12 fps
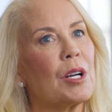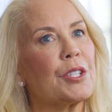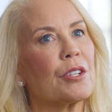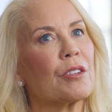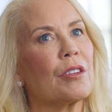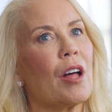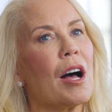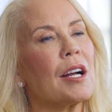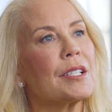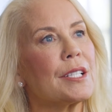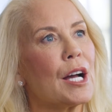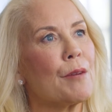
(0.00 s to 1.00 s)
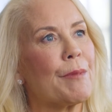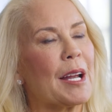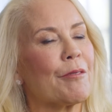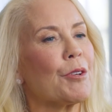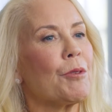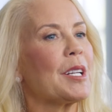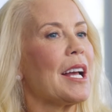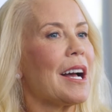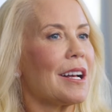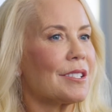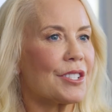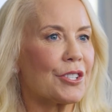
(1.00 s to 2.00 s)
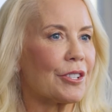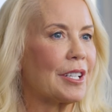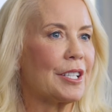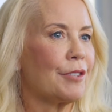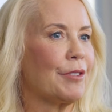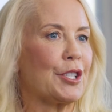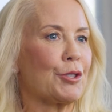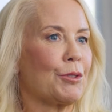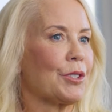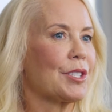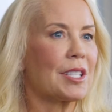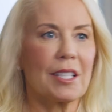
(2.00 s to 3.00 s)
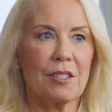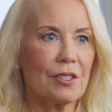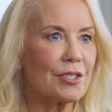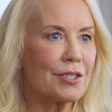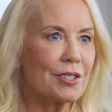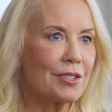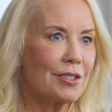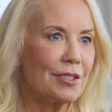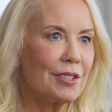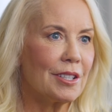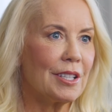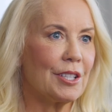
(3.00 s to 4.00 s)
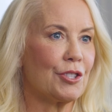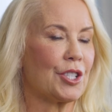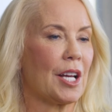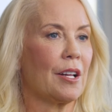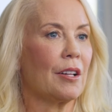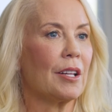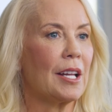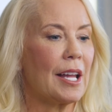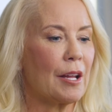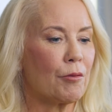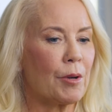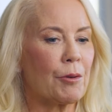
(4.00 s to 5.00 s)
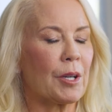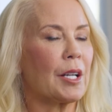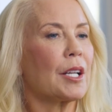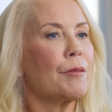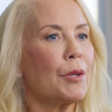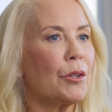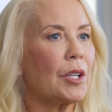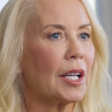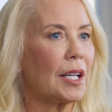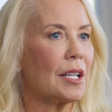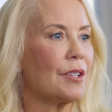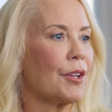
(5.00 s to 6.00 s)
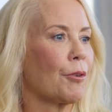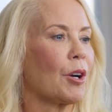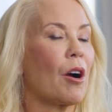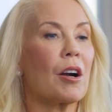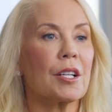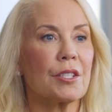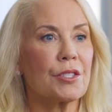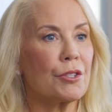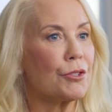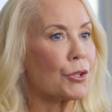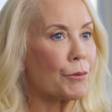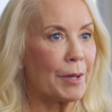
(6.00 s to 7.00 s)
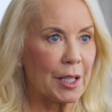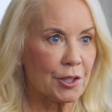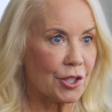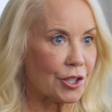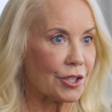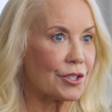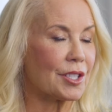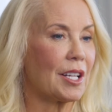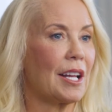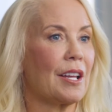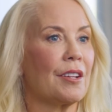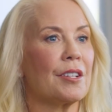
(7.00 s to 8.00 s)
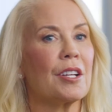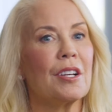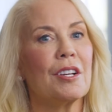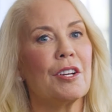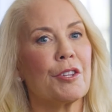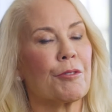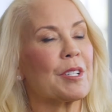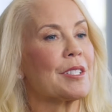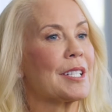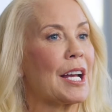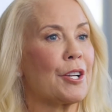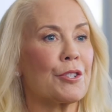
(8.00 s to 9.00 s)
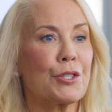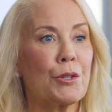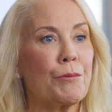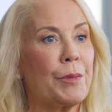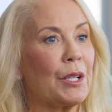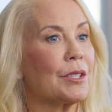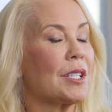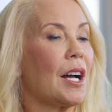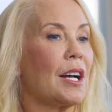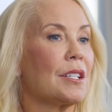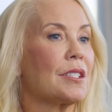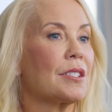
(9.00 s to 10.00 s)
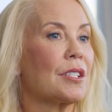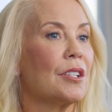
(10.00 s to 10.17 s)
you're locked up, everyone has their individual skills in jail. And we were a community, and there were artists who drew pictures, and there were designers who built us